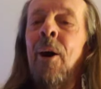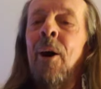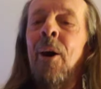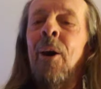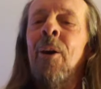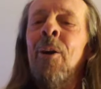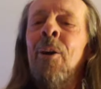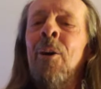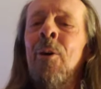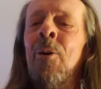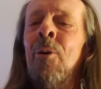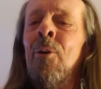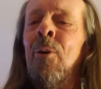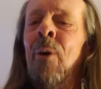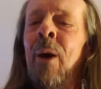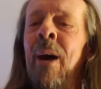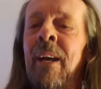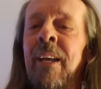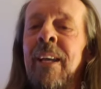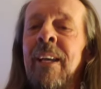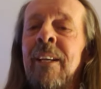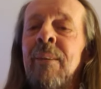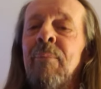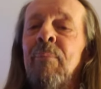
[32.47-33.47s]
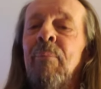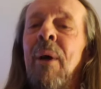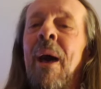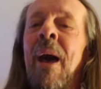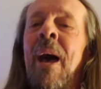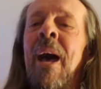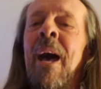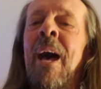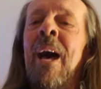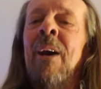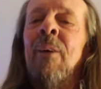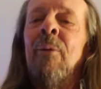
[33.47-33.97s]
Oh, I get
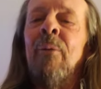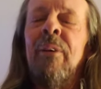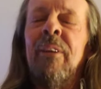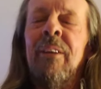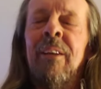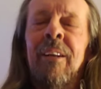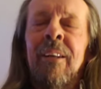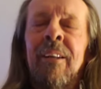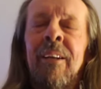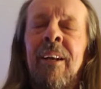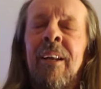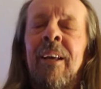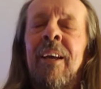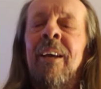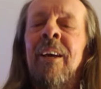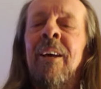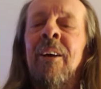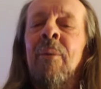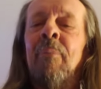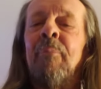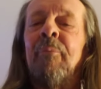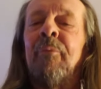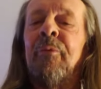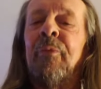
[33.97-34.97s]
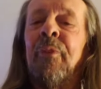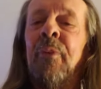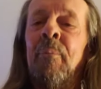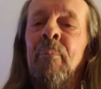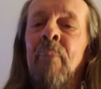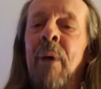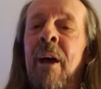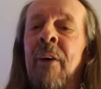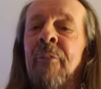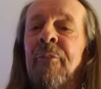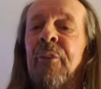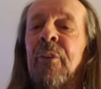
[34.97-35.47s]
by with a little help from
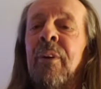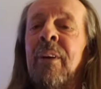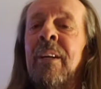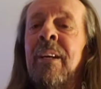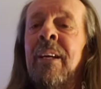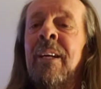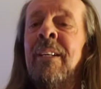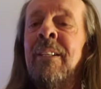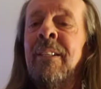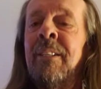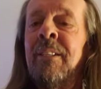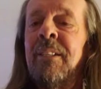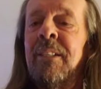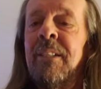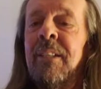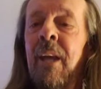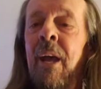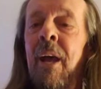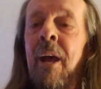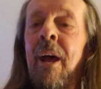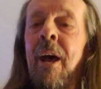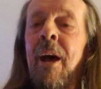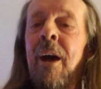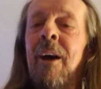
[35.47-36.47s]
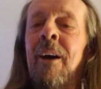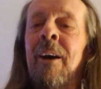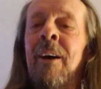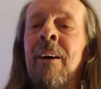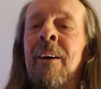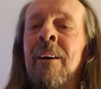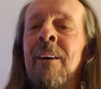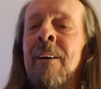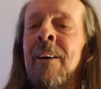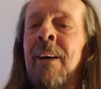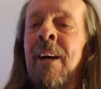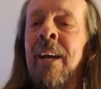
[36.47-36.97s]
my friends.
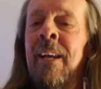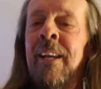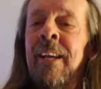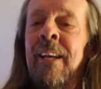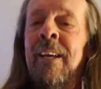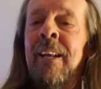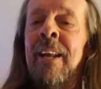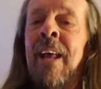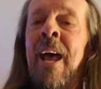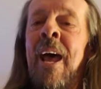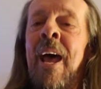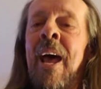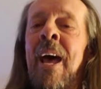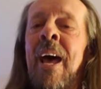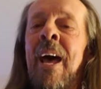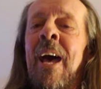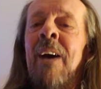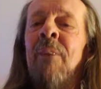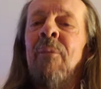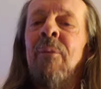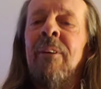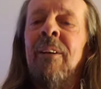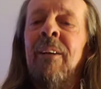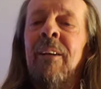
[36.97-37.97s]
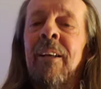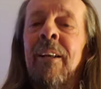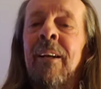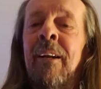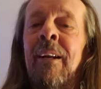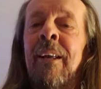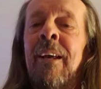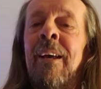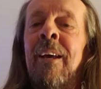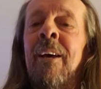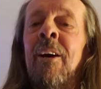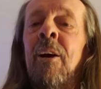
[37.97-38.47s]
Oh, I get high with a
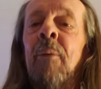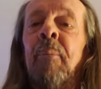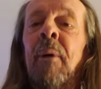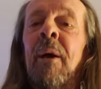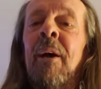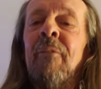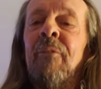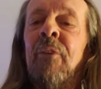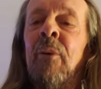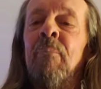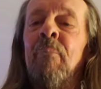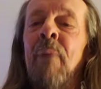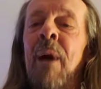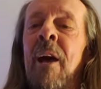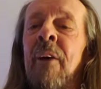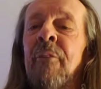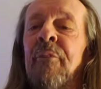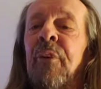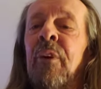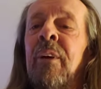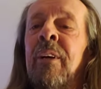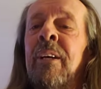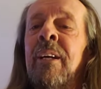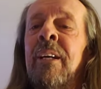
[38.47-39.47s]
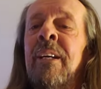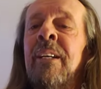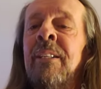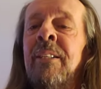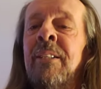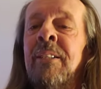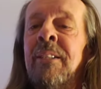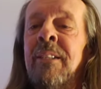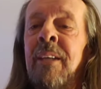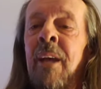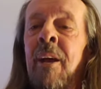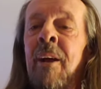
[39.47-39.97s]
little help from my
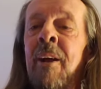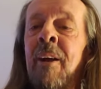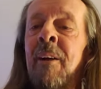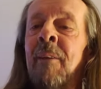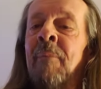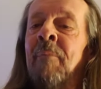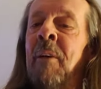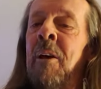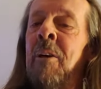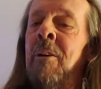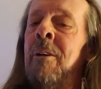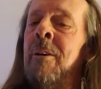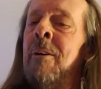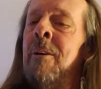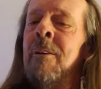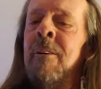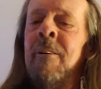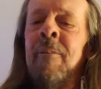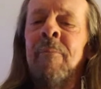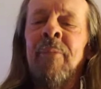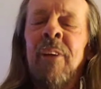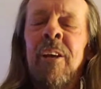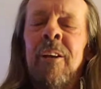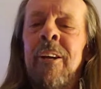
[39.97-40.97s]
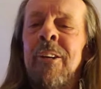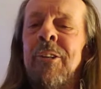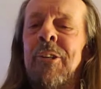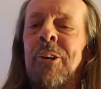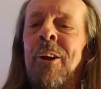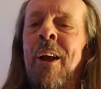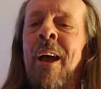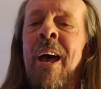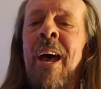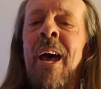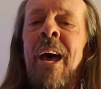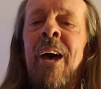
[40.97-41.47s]
friends. Oh, I'm gonna
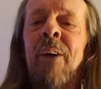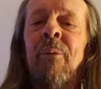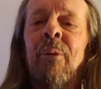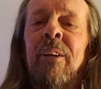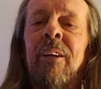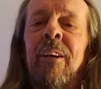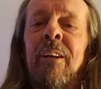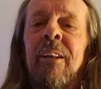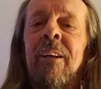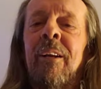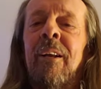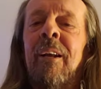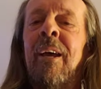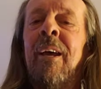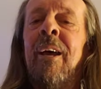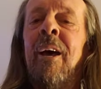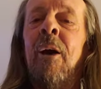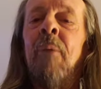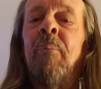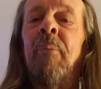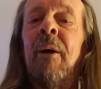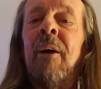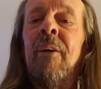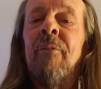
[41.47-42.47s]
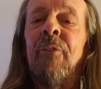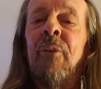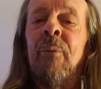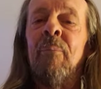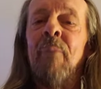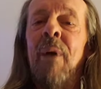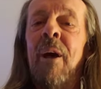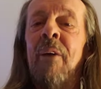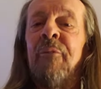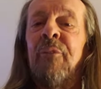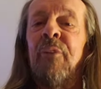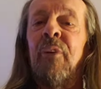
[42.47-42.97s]
try with a little help from
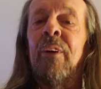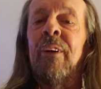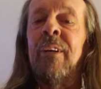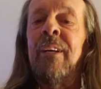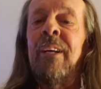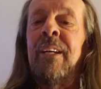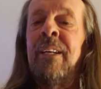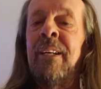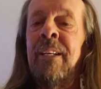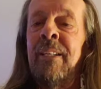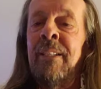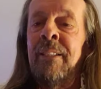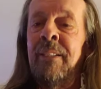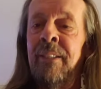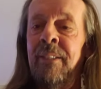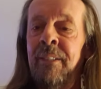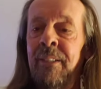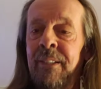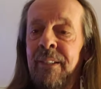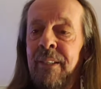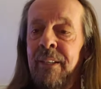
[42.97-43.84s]
my friends.